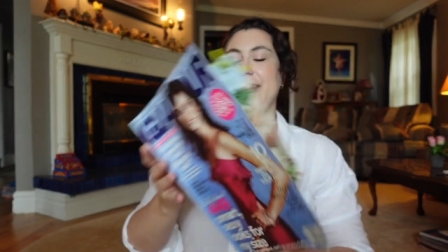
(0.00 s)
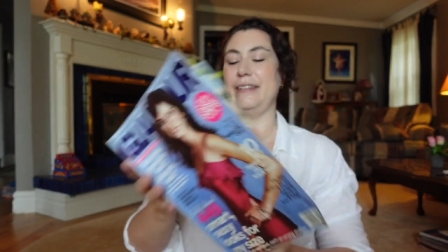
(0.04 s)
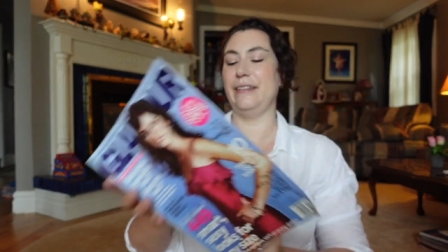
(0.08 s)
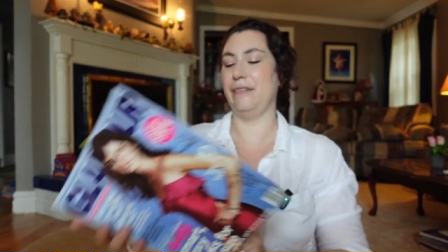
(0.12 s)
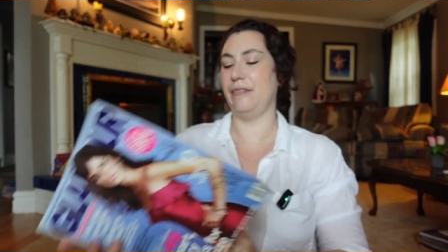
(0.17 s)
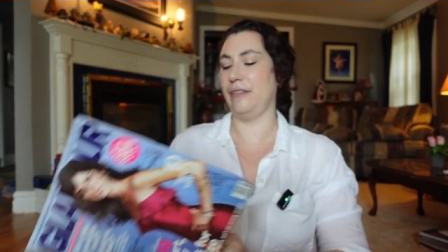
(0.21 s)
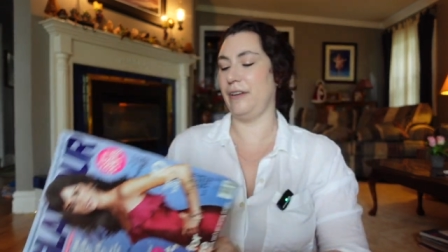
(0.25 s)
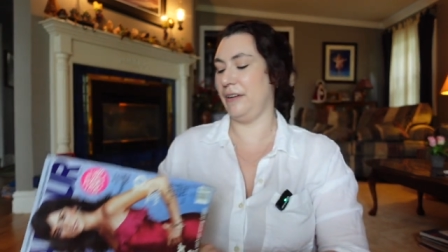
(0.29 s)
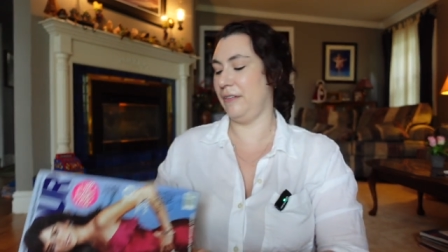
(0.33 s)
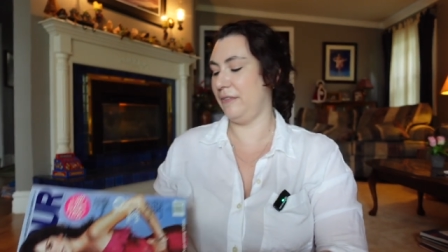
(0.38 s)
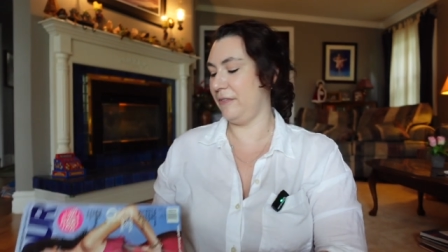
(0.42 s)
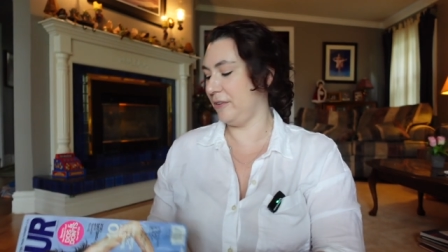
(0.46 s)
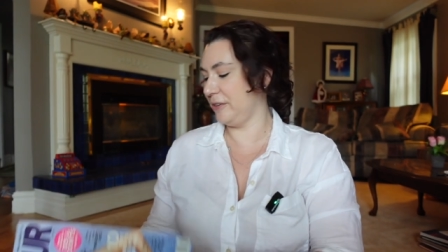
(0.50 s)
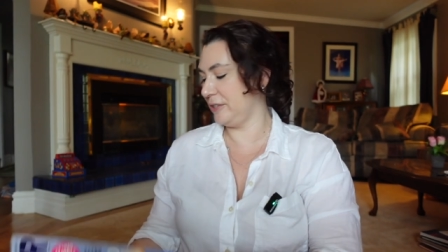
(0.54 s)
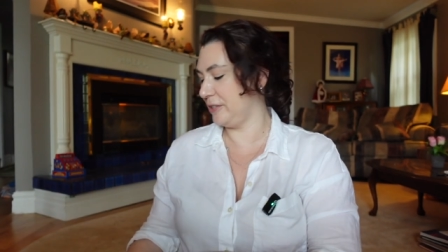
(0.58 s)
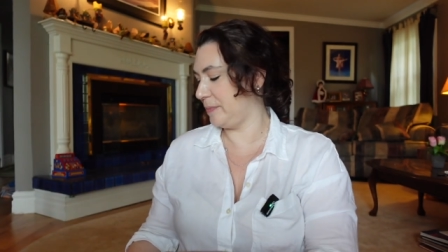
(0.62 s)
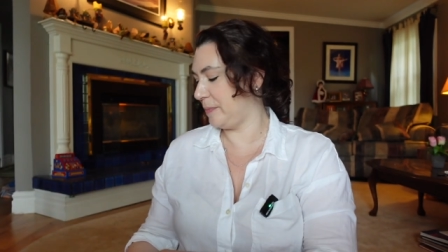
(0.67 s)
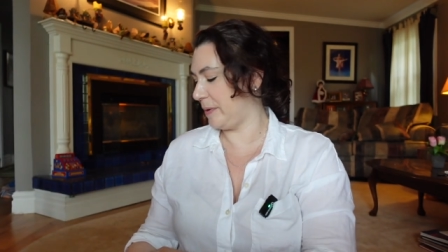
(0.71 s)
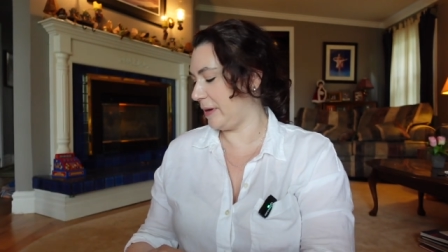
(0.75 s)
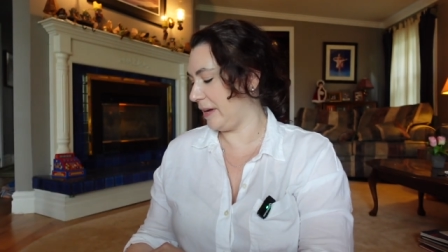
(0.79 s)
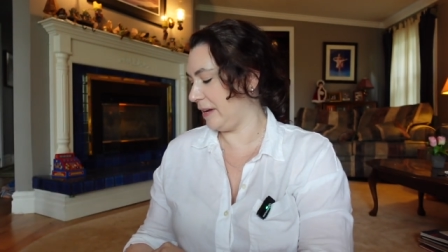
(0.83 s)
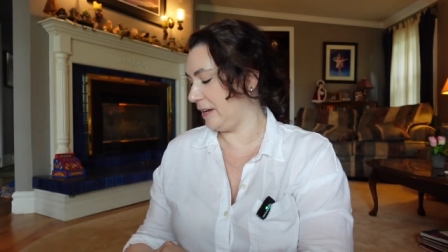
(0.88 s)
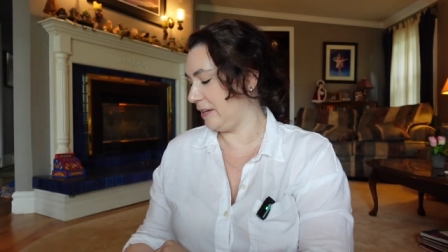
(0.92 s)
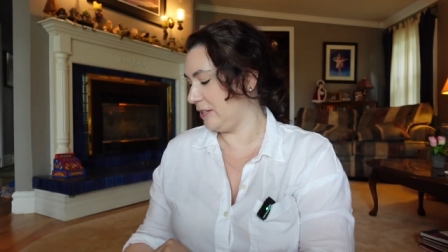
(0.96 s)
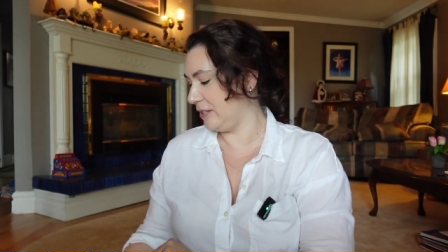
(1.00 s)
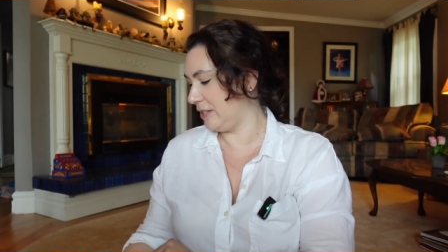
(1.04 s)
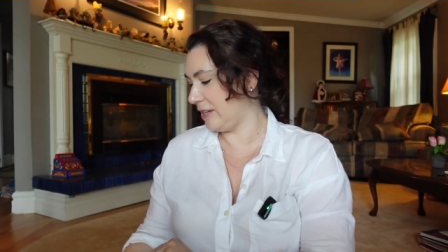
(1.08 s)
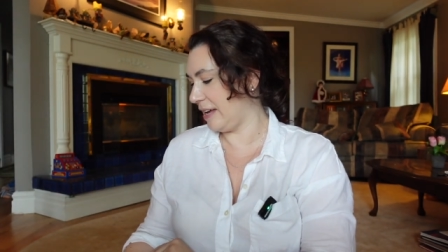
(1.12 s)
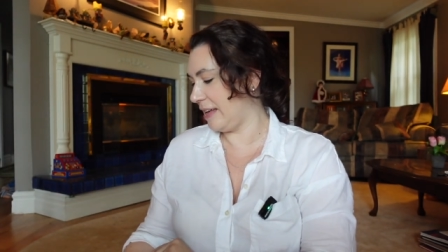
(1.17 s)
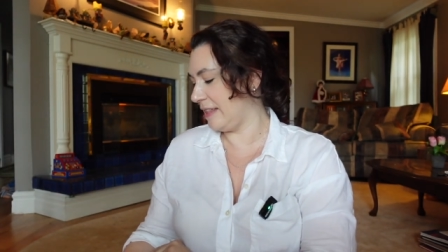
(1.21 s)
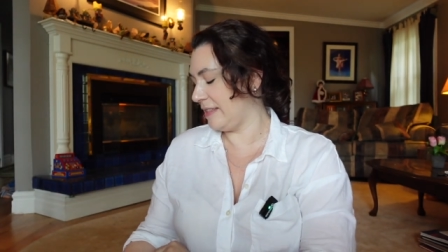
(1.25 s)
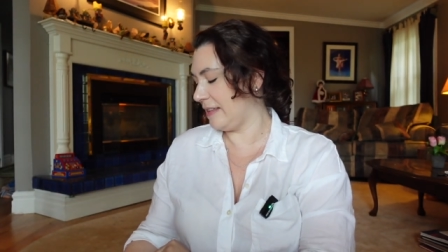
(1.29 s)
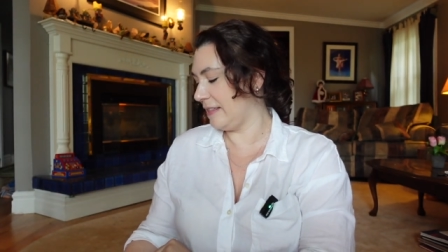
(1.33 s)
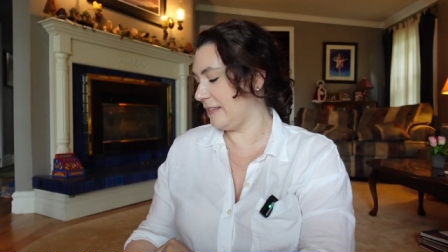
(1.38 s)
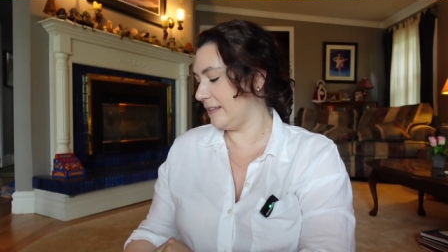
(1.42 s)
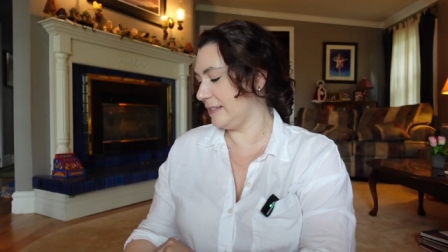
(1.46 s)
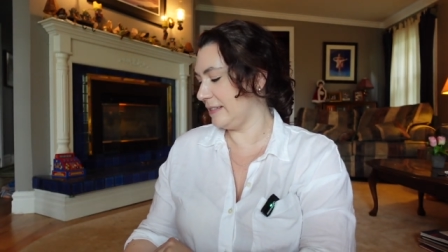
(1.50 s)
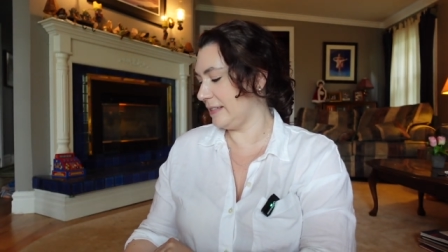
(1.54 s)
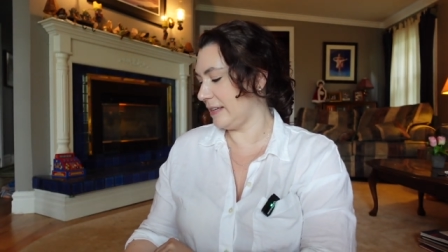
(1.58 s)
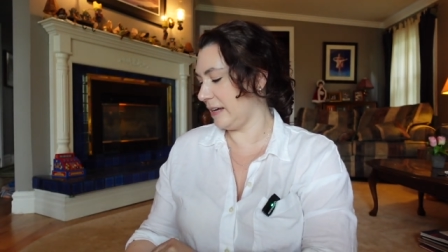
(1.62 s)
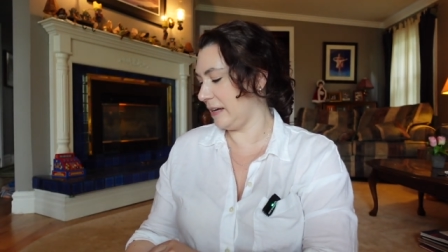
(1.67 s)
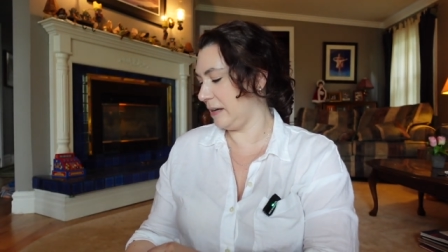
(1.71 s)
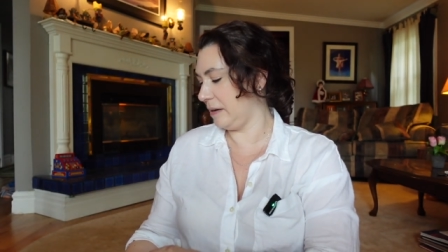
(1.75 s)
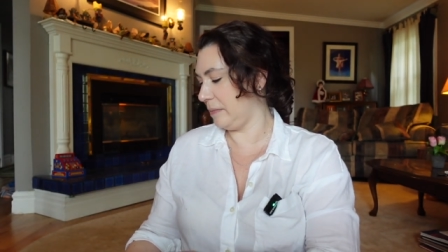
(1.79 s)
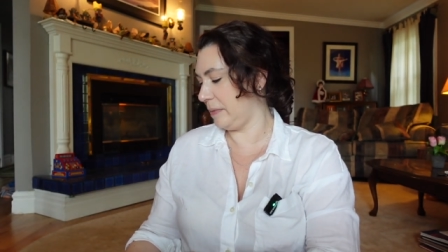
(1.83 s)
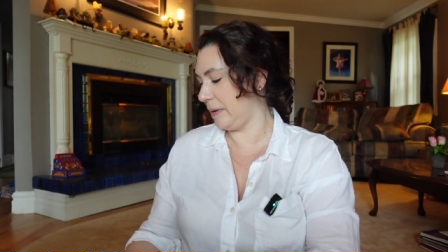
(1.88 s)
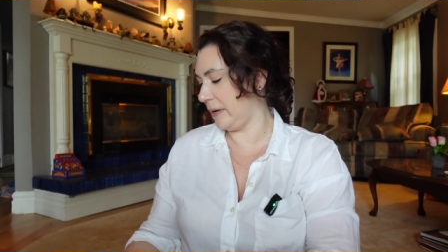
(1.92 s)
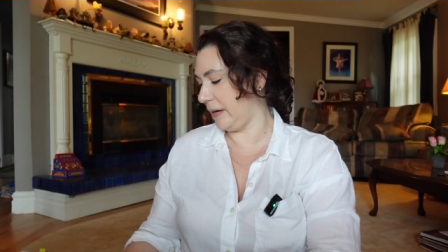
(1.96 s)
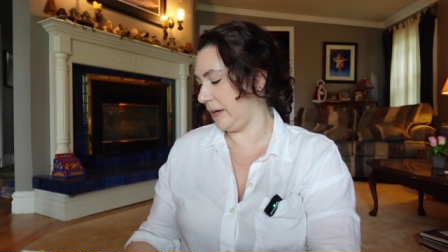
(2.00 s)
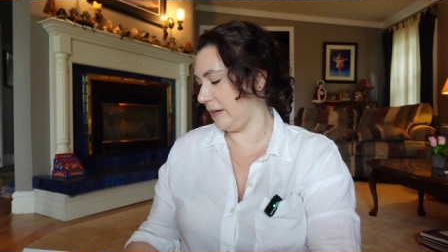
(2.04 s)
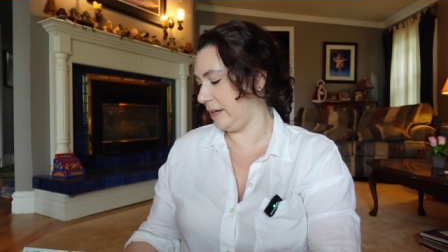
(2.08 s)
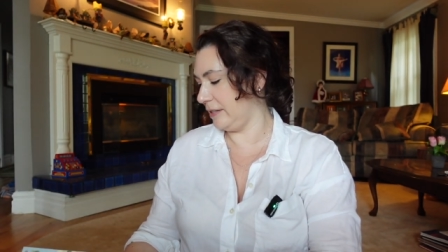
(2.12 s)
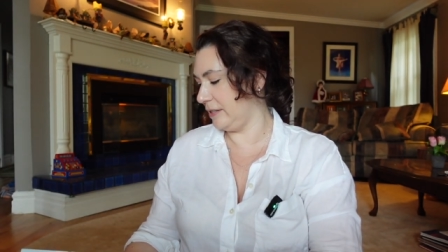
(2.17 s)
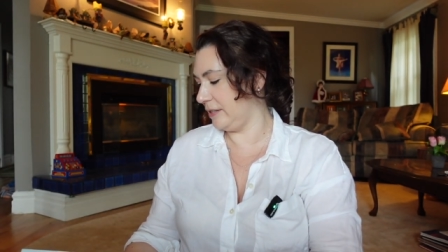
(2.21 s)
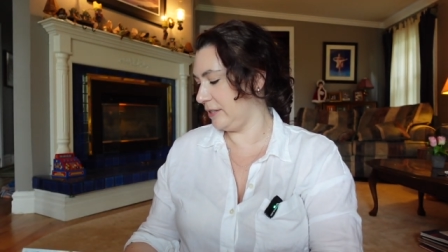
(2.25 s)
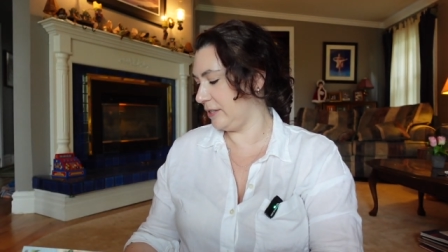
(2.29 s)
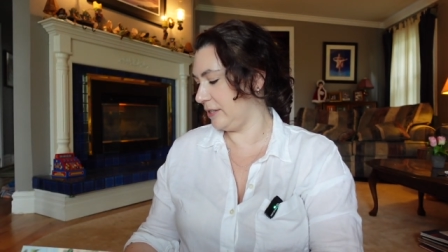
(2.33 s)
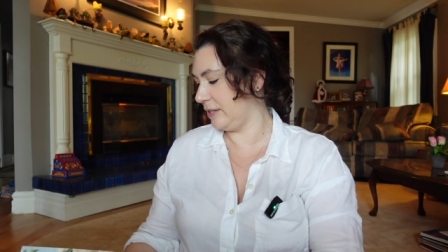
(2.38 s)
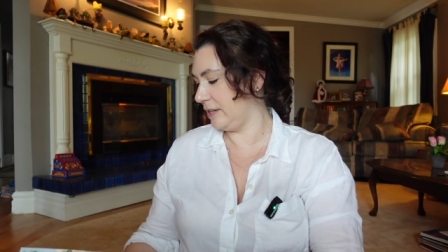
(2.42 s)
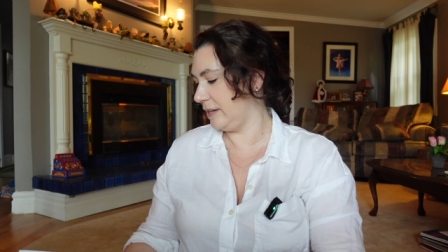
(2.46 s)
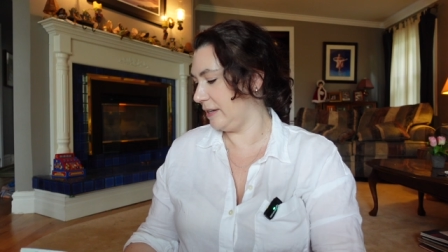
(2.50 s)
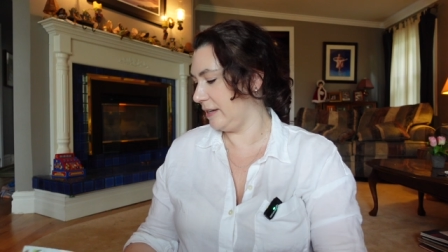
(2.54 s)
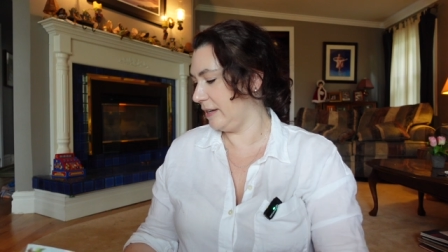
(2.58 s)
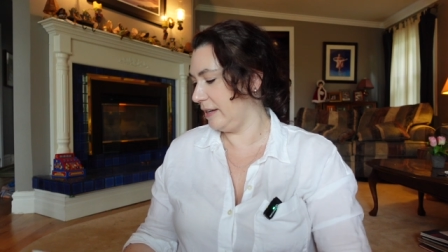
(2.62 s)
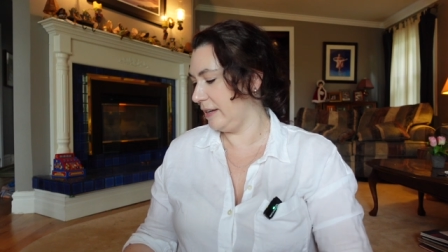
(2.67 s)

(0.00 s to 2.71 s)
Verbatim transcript: the very first page. And then the second page